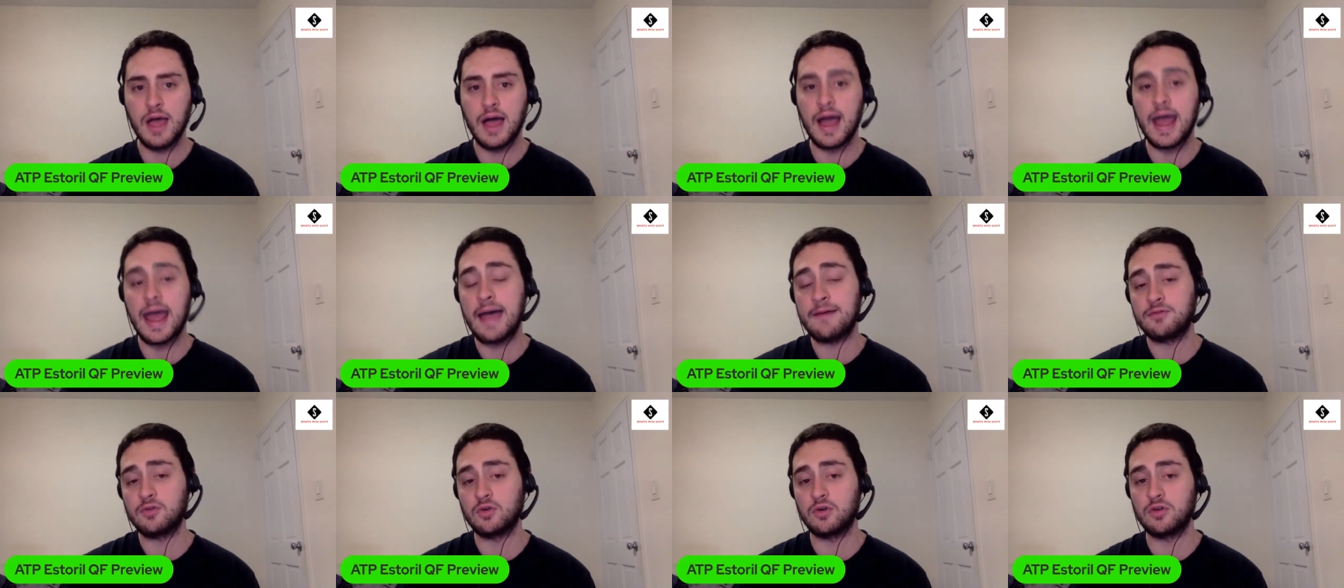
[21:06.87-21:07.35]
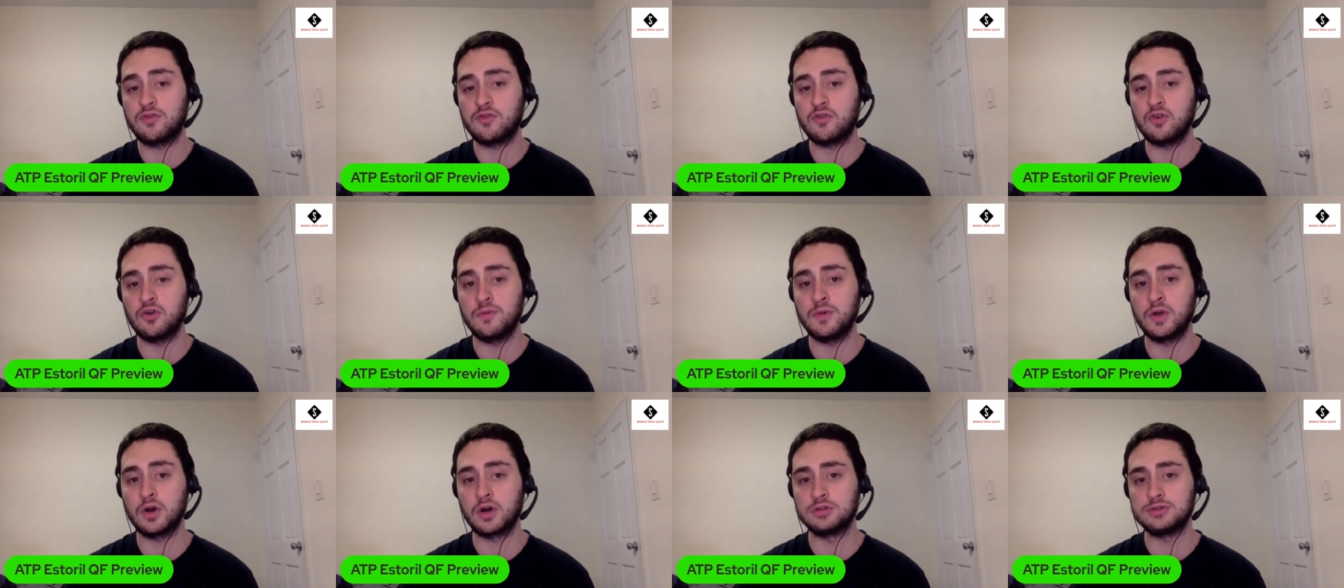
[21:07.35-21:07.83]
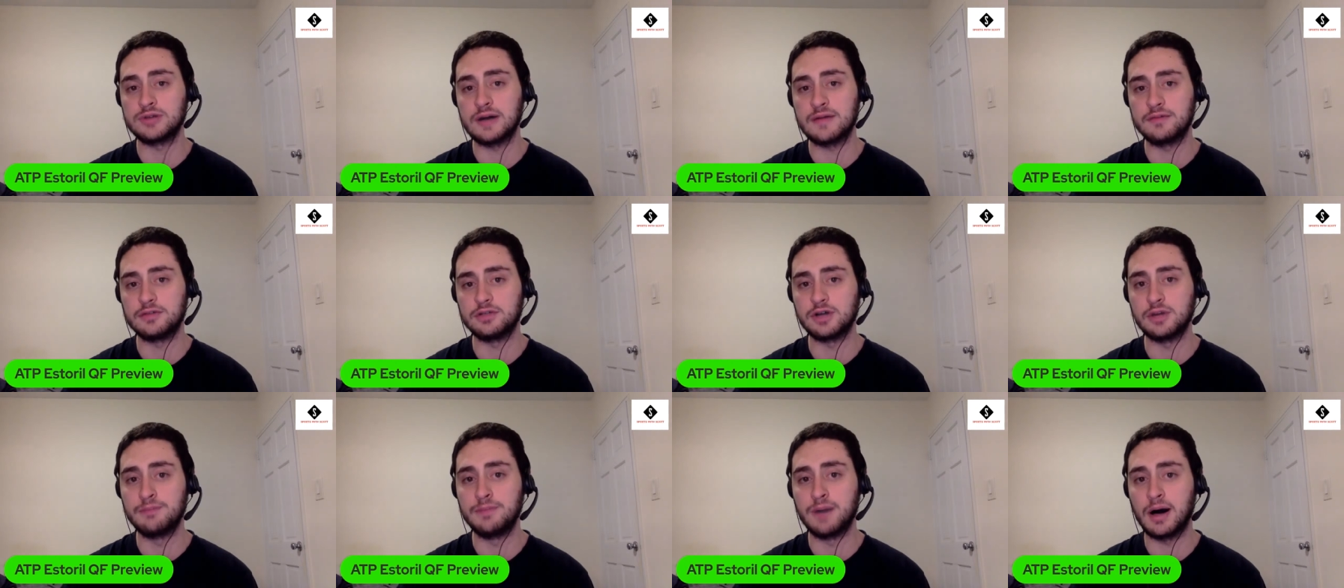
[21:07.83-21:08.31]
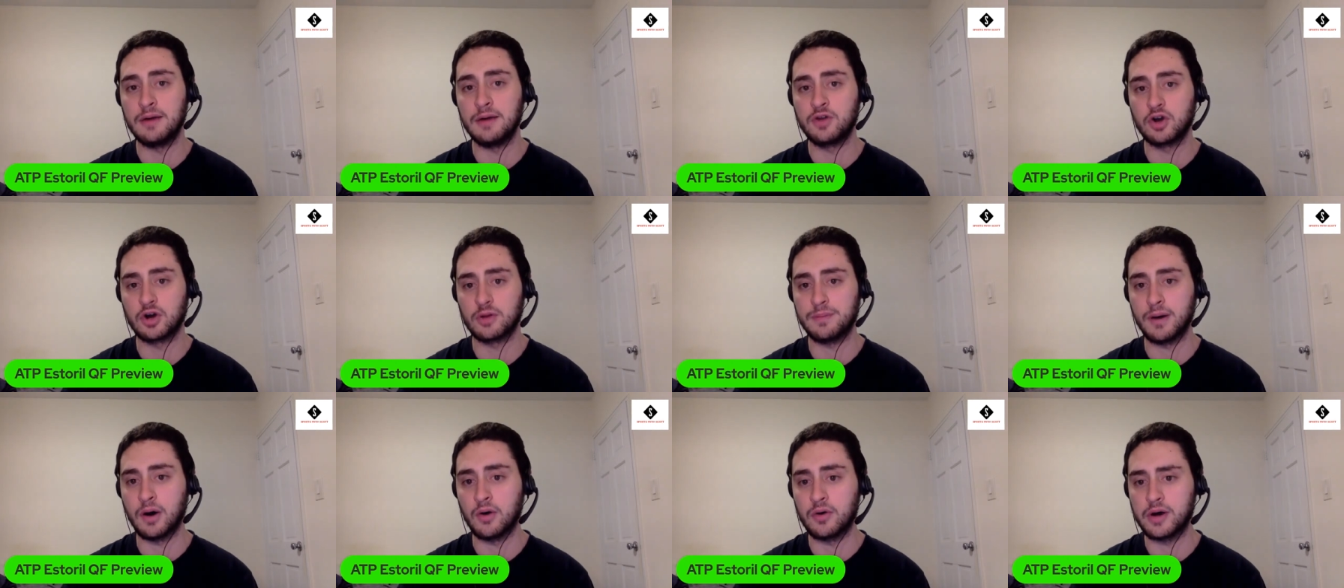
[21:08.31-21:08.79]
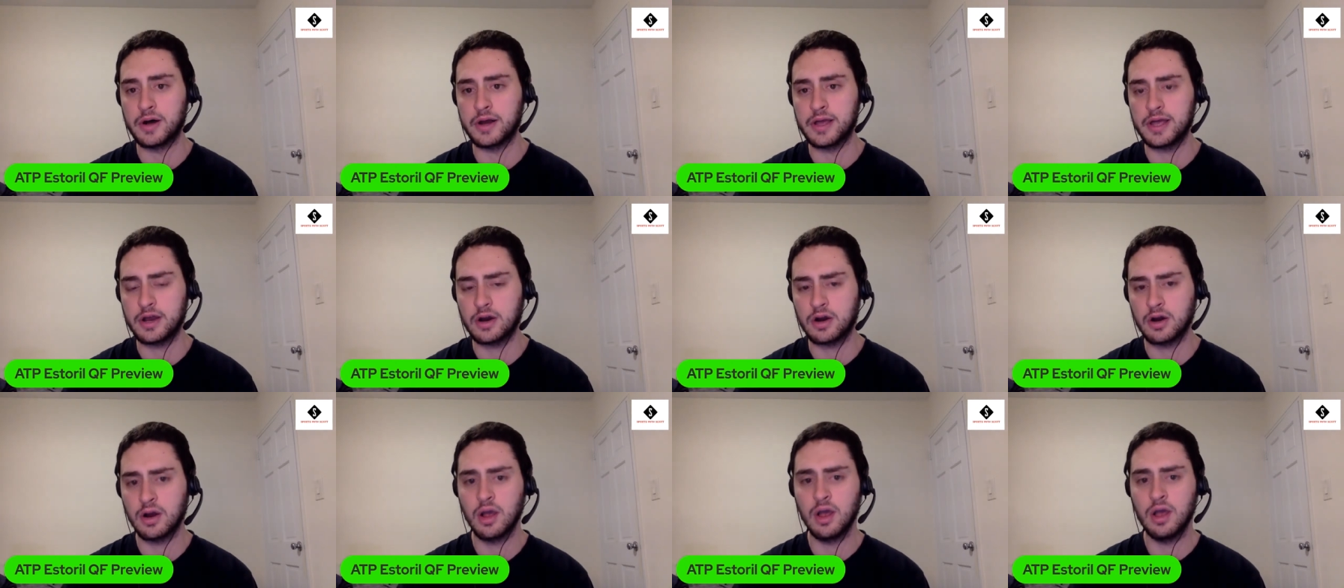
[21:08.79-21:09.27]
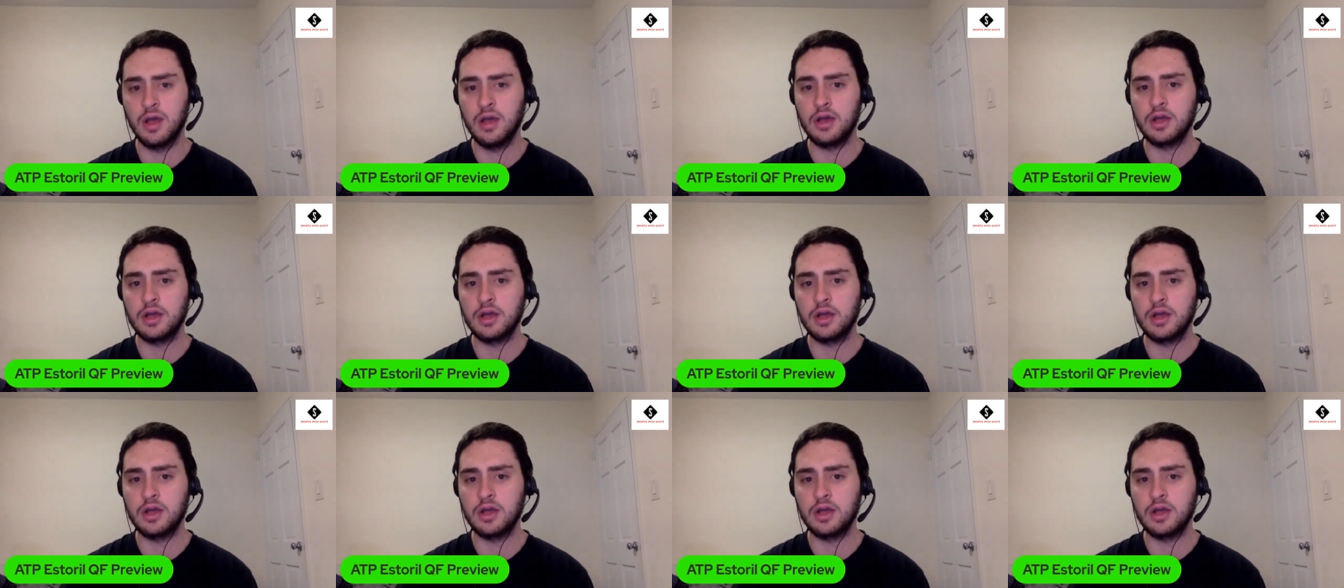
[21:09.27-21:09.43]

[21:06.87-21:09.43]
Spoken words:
I have to assume you're a level above your opponent here.